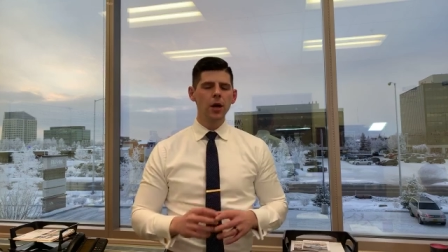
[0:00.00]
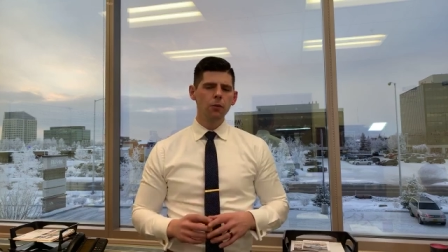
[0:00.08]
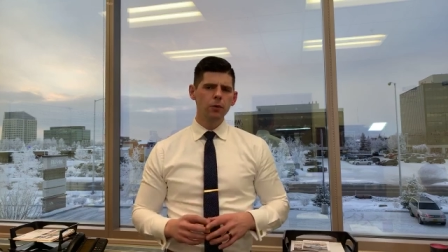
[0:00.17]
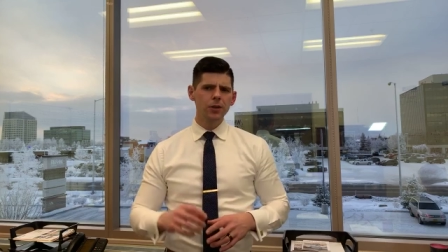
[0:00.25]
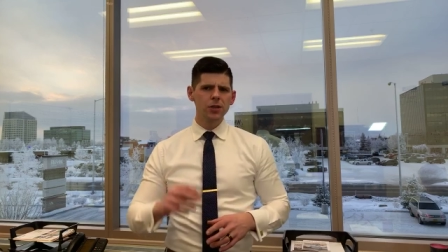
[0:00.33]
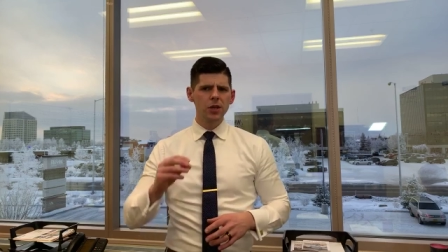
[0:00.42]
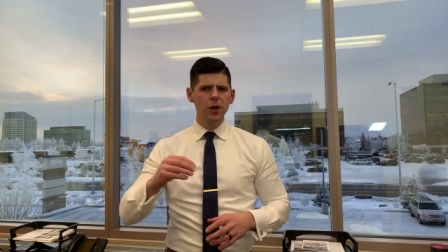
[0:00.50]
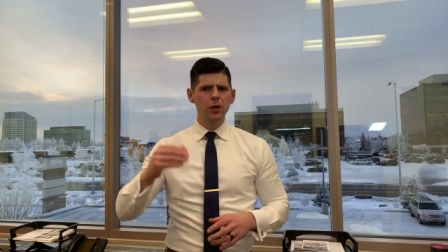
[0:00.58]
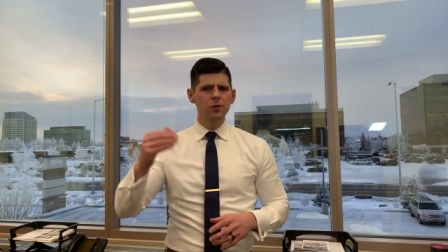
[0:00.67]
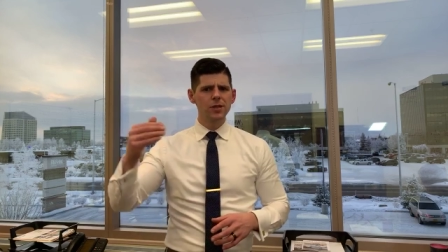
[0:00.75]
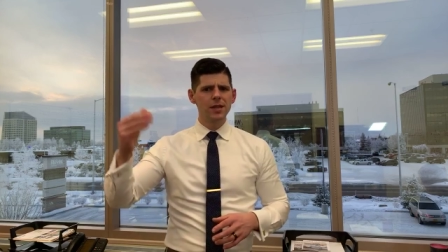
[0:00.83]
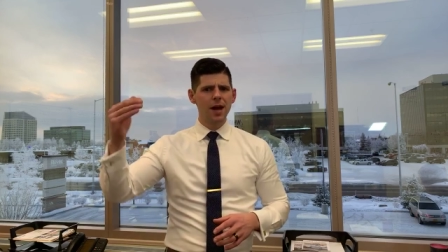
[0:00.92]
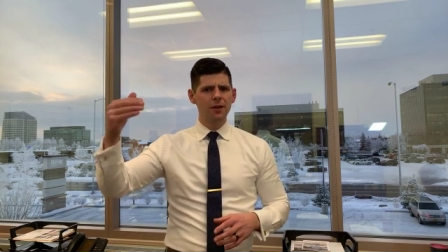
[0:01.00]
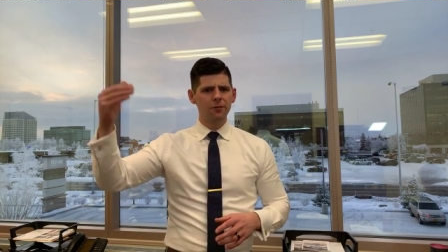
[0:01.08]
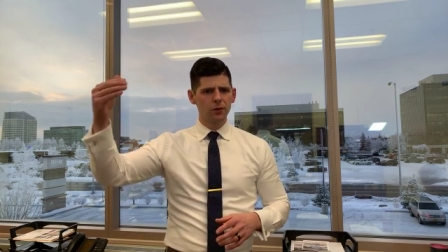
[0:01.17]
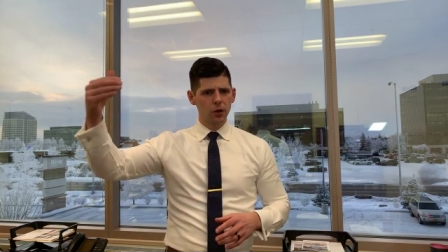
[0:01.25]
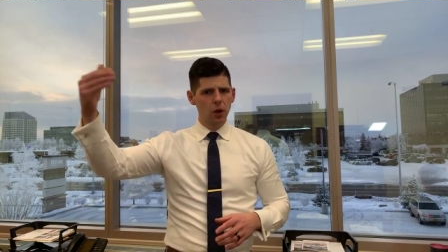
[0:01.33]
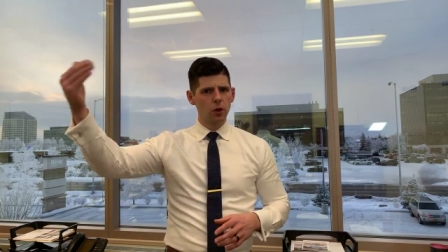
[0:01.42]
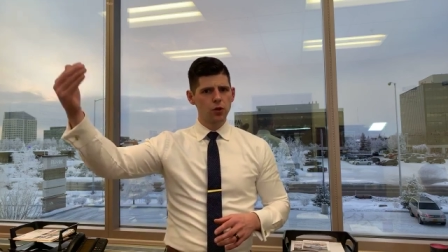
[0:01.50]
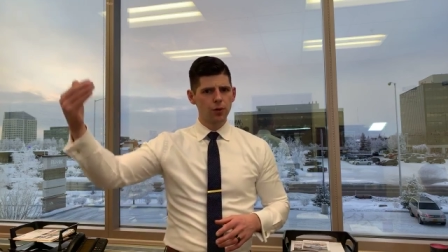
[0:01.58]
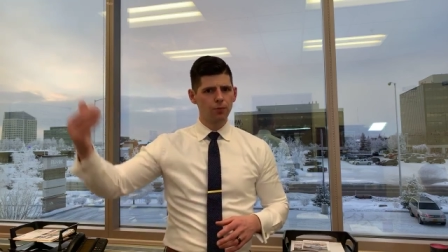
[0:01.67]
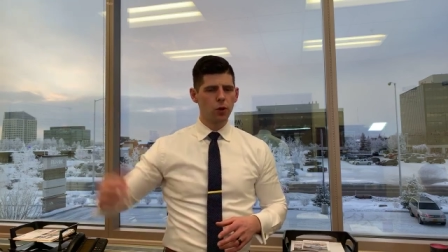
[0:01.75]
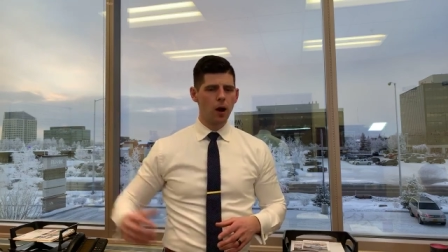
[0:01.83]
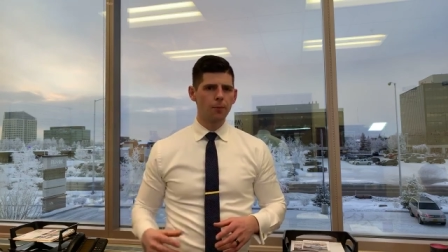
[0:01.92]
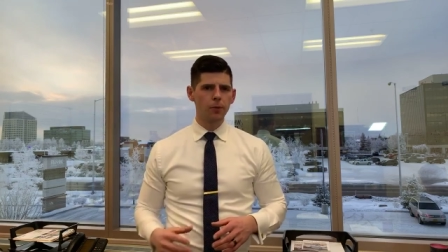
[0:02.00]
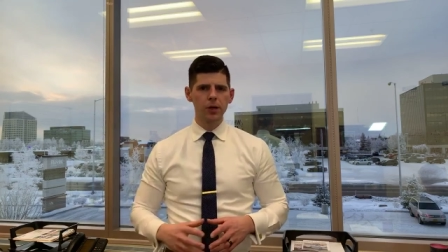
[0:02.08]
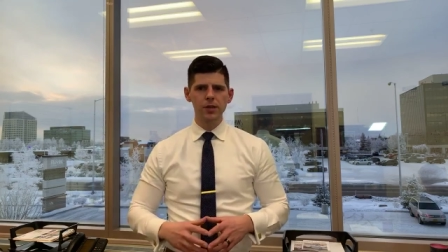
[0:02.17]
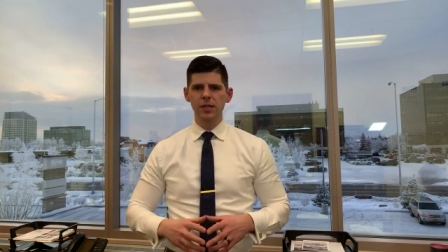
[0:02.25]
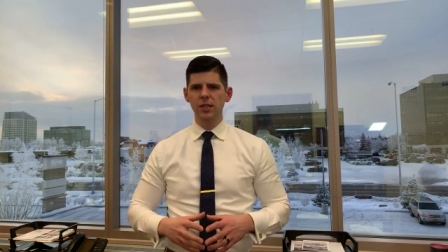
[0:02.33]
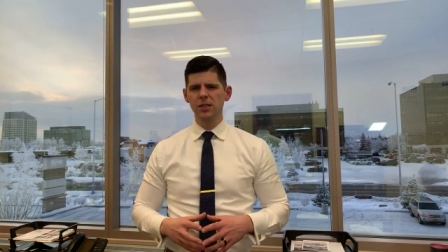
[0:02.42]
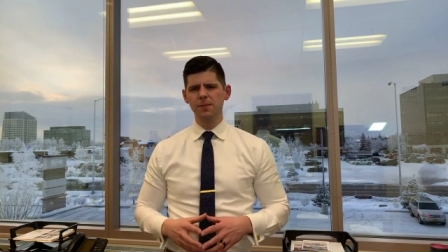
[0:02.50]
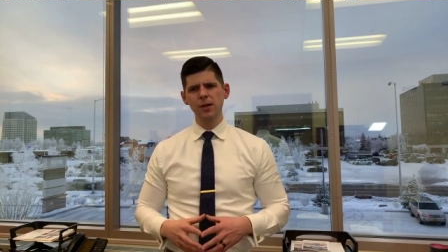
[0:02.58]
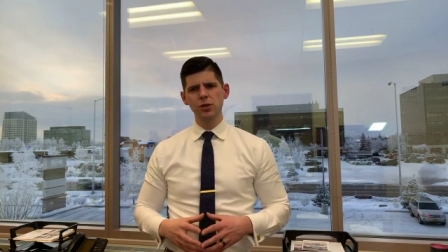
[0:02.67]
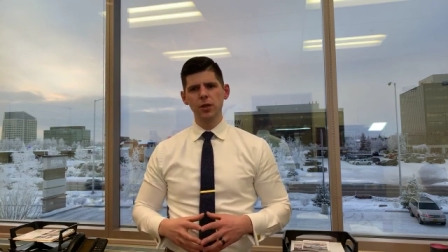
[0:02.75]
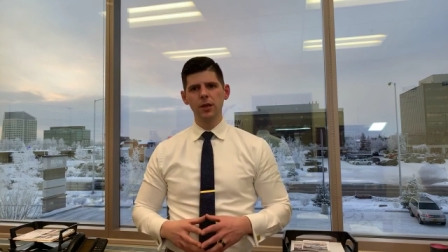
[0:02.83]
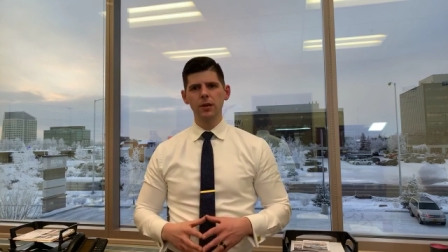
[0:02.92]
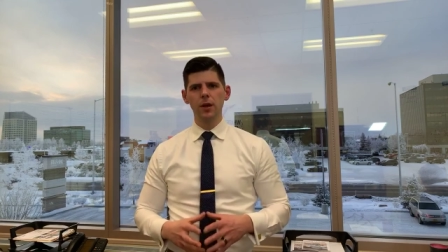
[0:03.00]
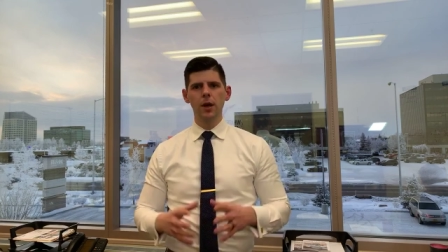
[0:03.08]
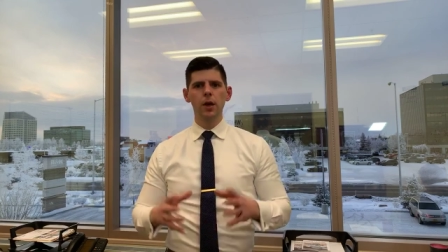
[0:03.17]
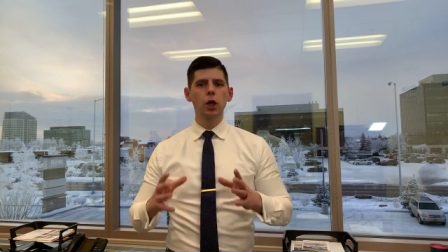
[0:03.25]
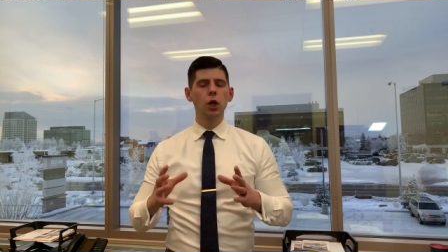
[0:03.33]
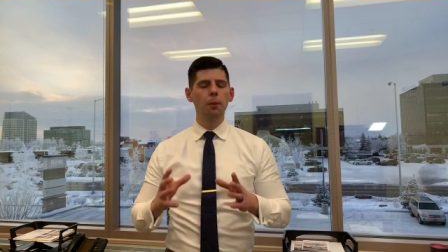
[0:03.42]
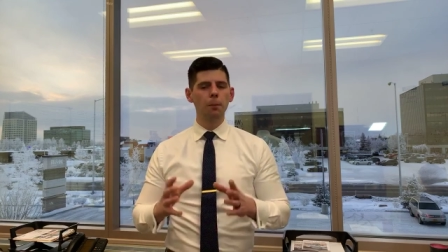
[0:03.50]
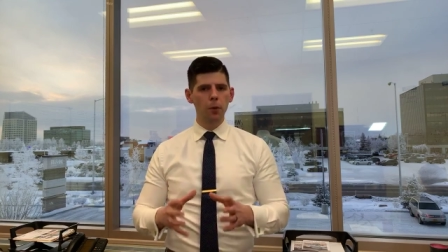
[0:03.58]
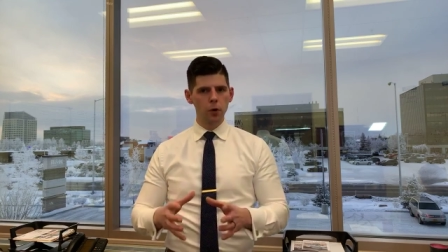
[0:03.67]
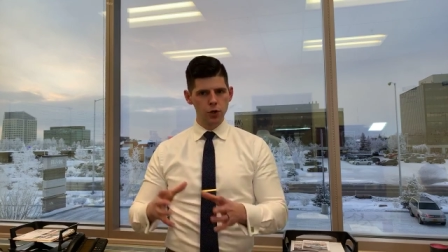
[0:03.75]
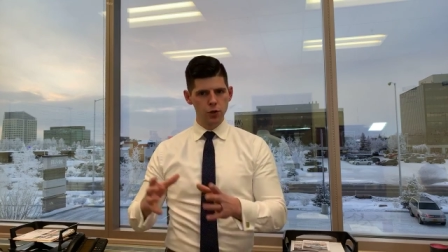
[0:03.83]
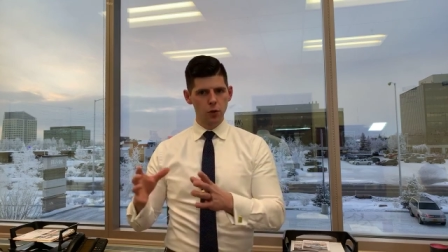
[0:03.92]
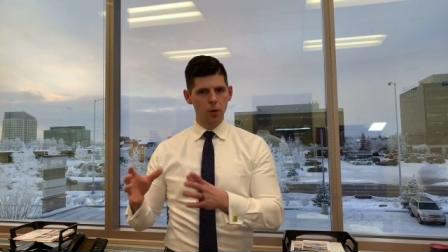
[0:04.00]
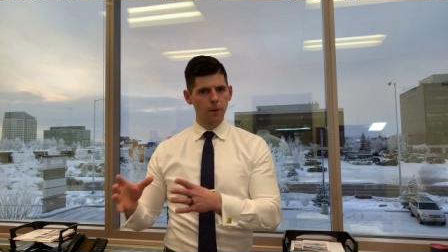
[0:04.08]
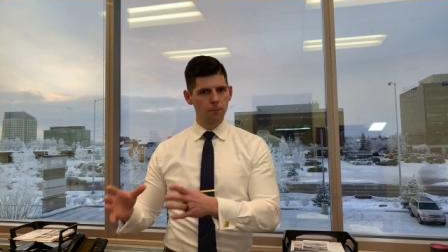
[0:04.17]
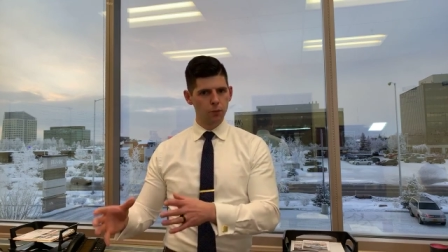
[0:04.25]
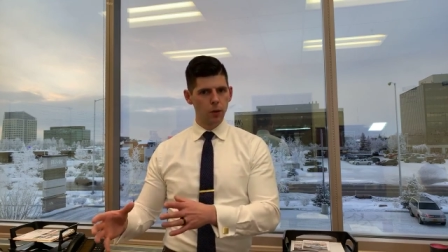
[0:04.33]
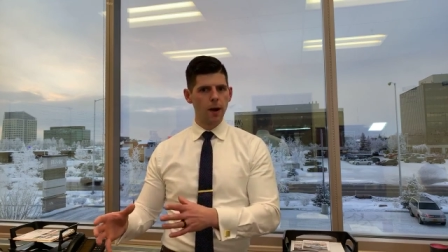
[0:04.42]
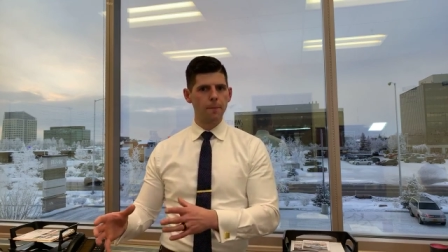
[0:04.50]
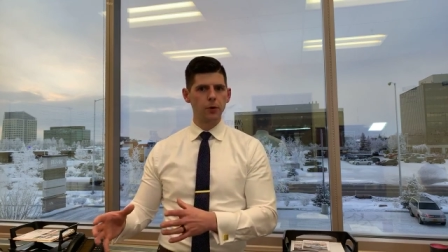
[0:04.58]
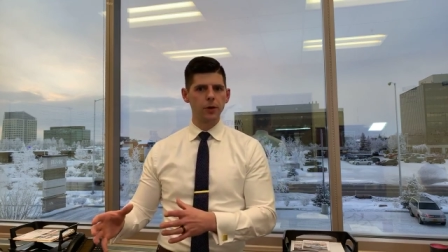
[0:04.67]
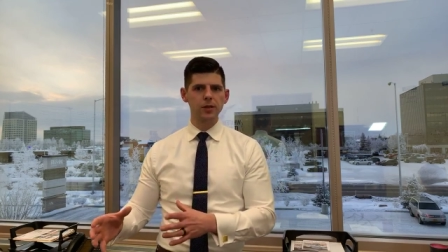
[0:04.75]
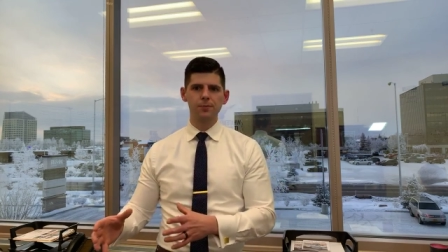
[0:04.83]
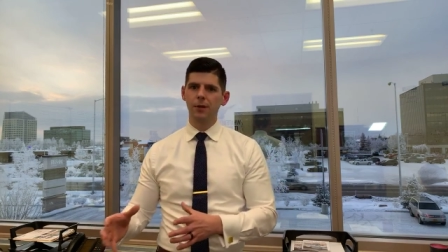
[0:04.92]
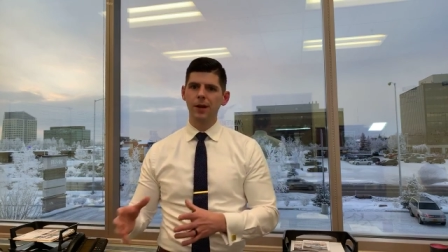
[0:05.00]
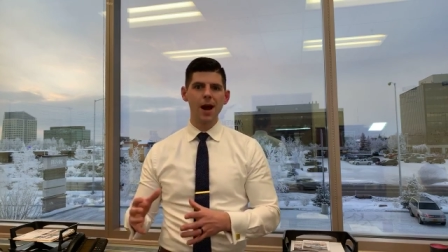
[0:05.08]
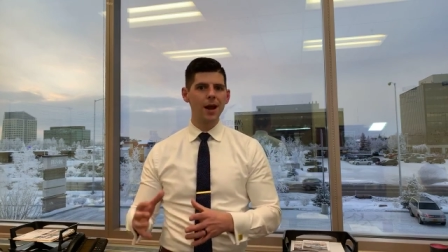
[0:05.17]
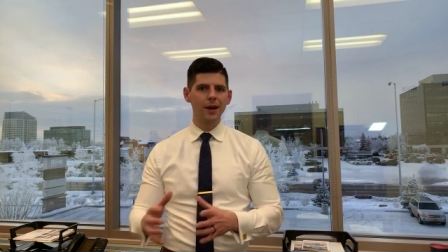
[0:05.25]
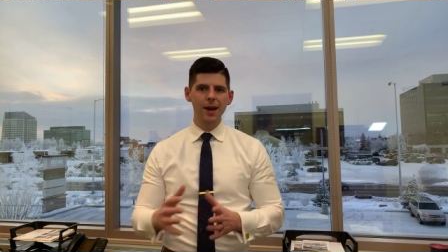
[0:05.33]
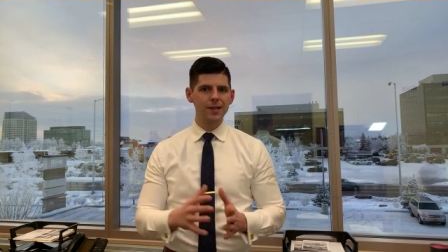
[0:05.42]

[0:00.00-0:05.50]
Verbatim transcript: We're gonna start using that for larger properties and especially commercial properties, but not